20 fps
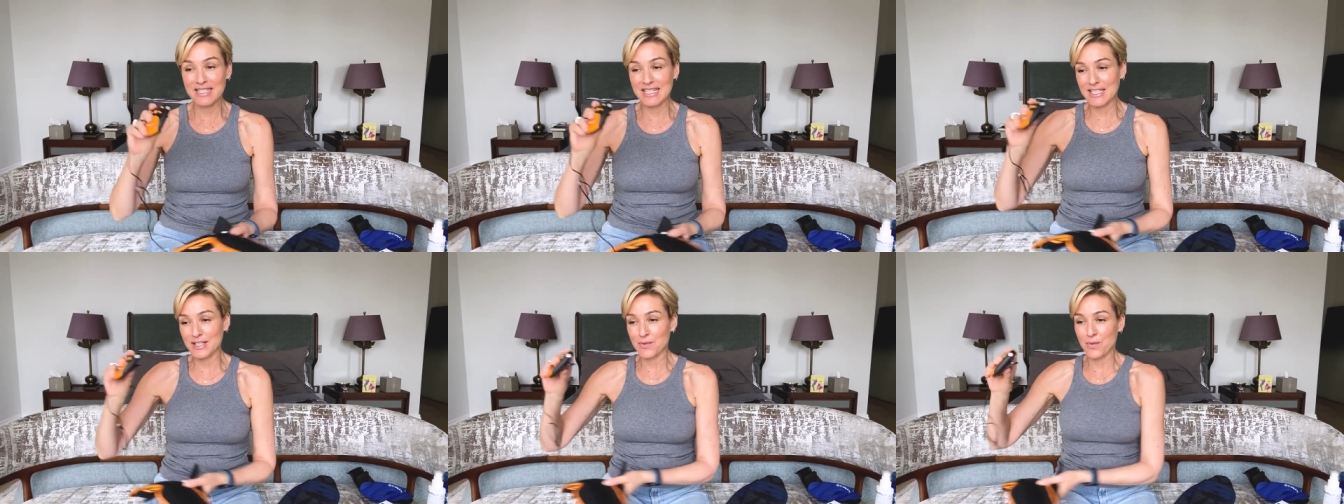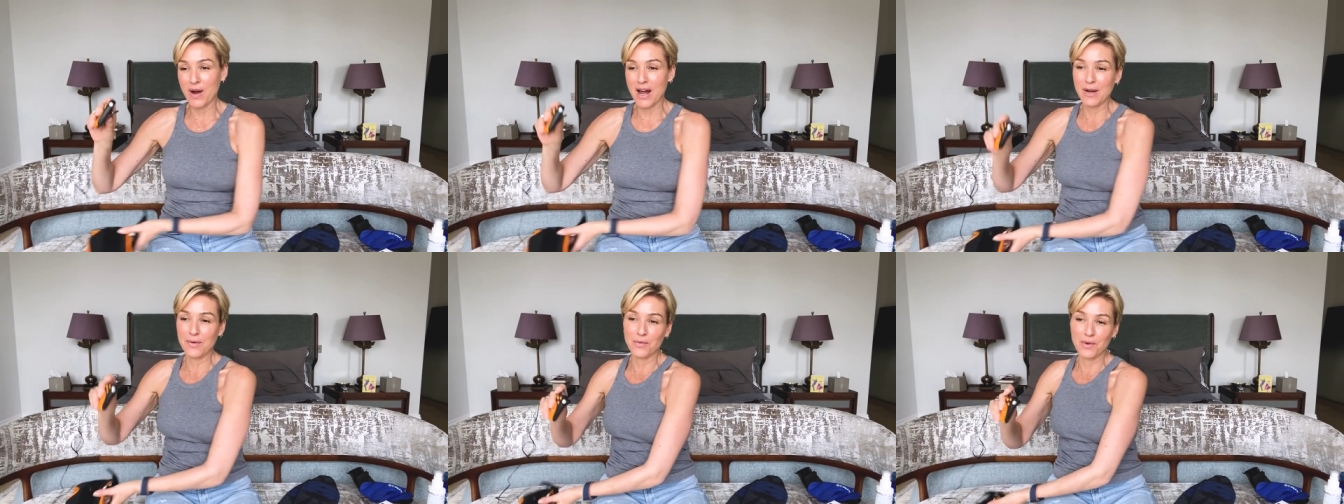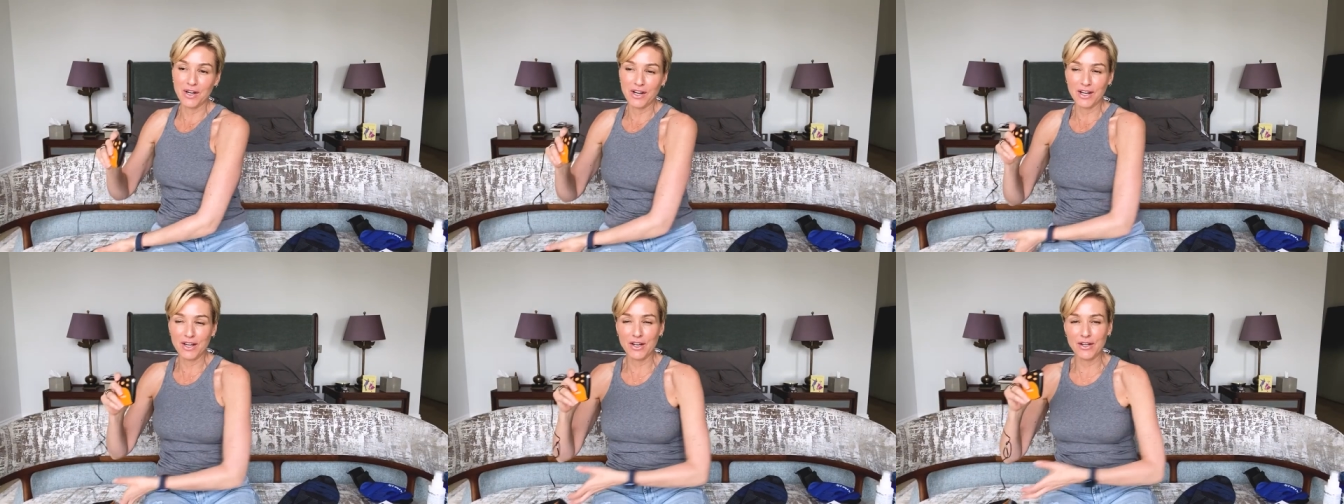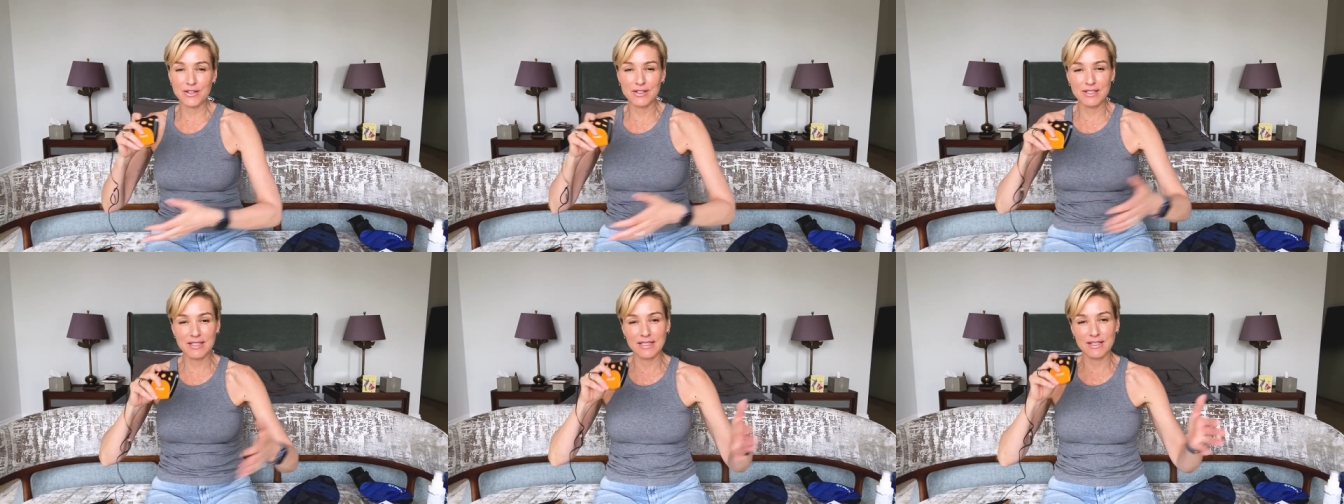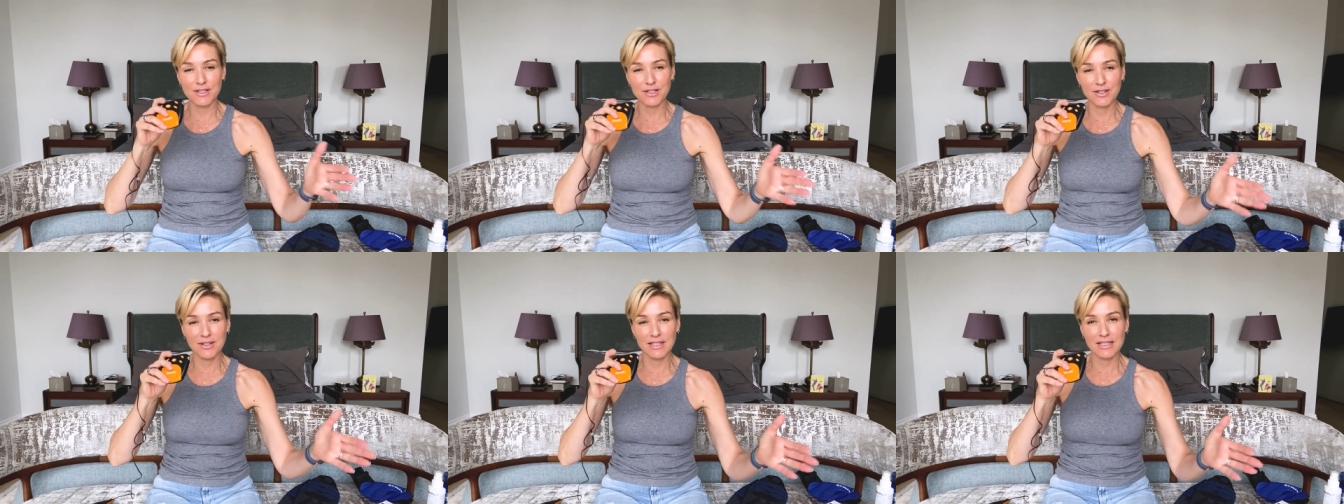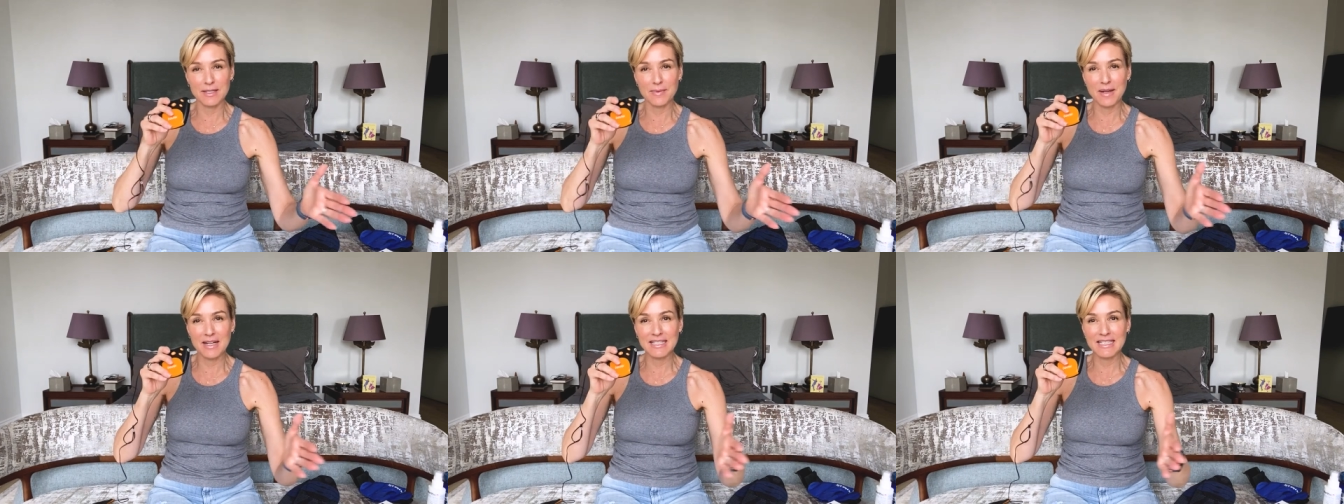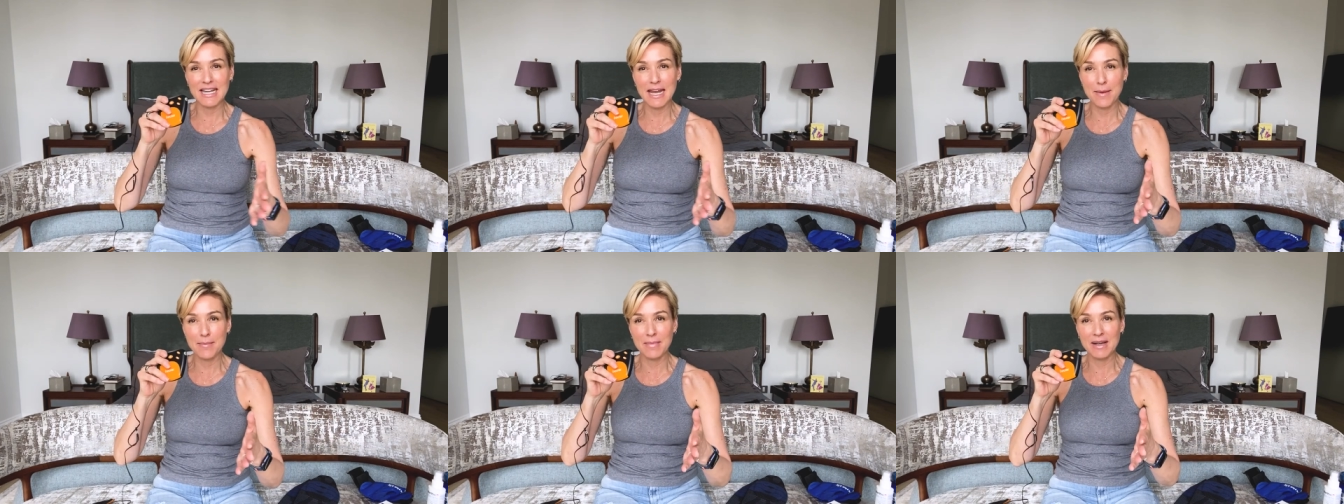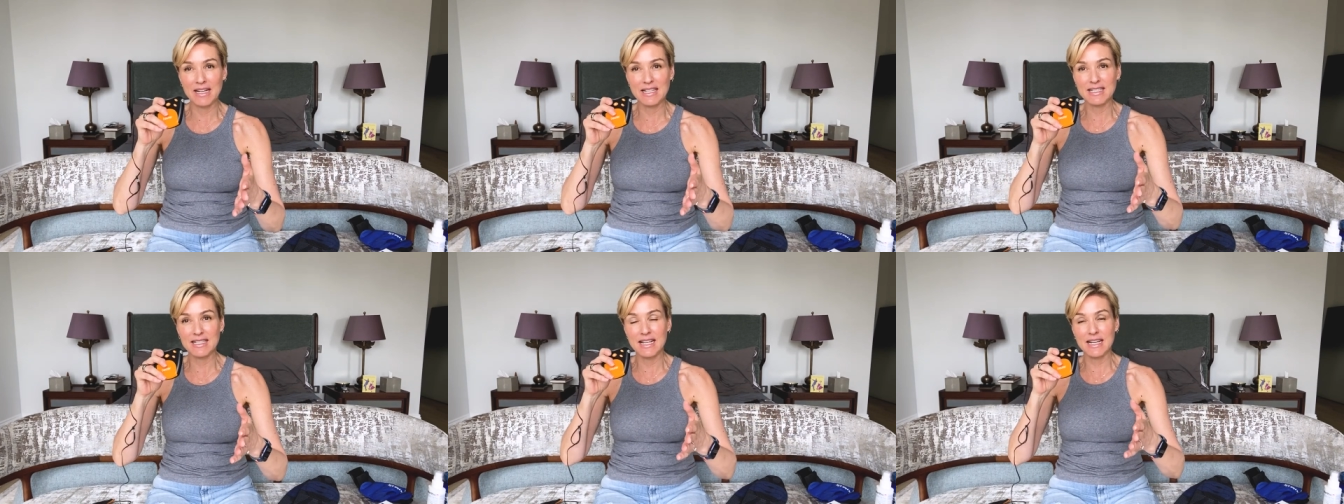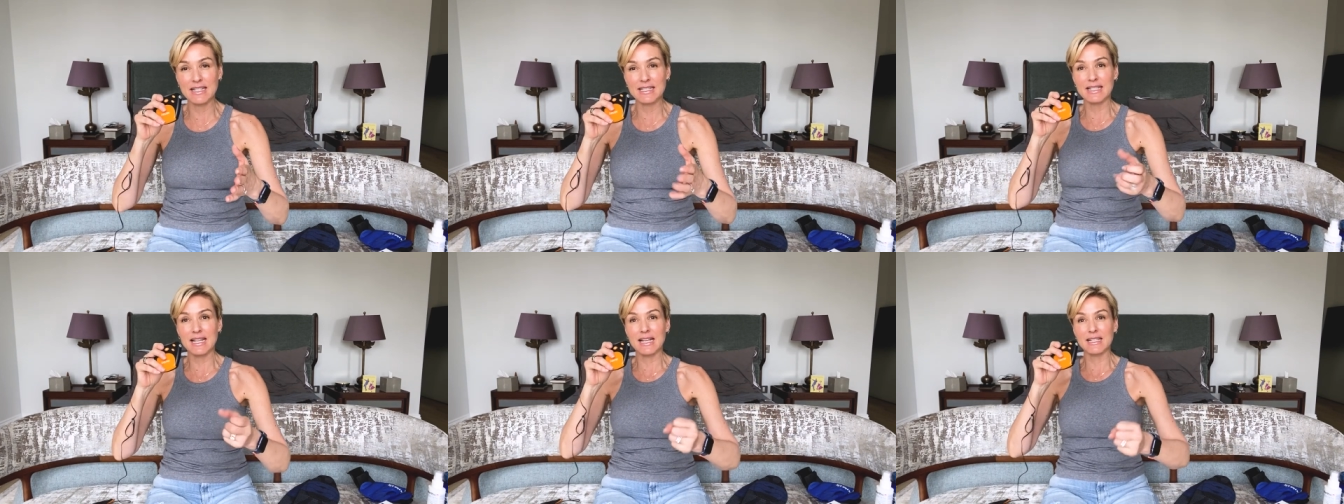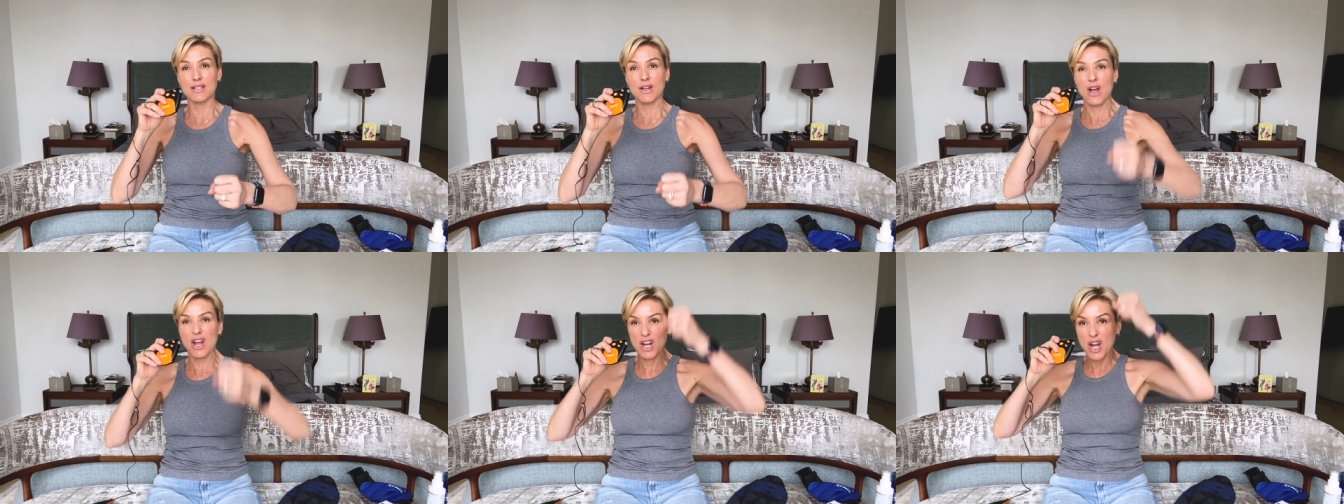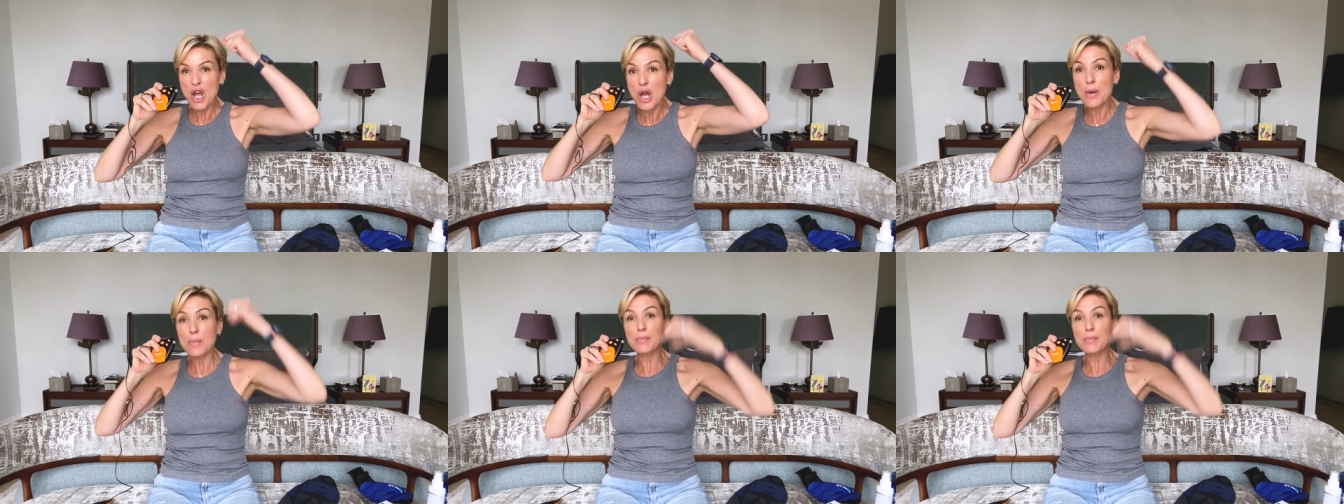there's one where it goes until it's about 10 minutes, then it starts going